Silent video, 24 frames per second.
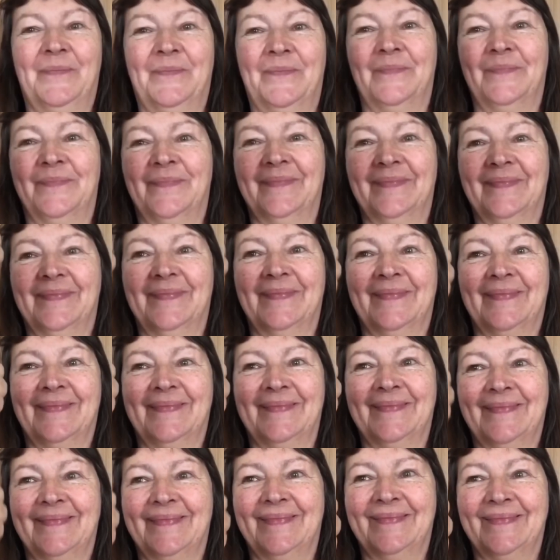
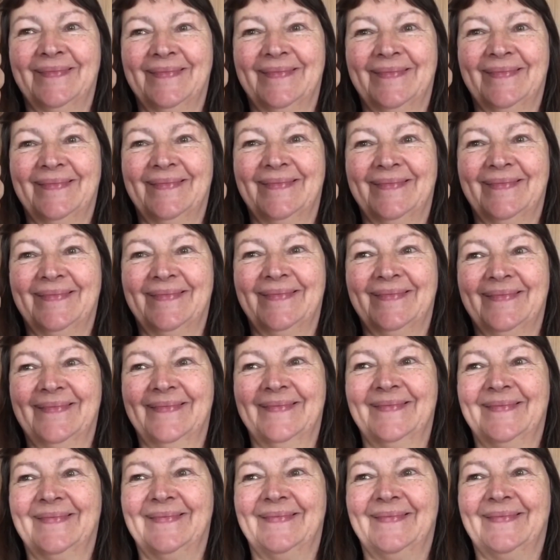
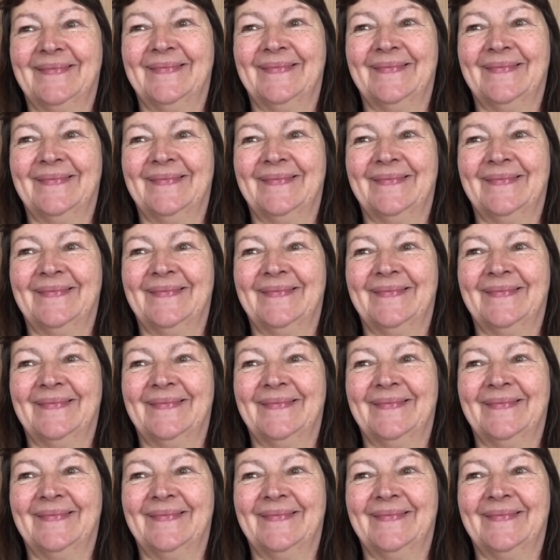(silence)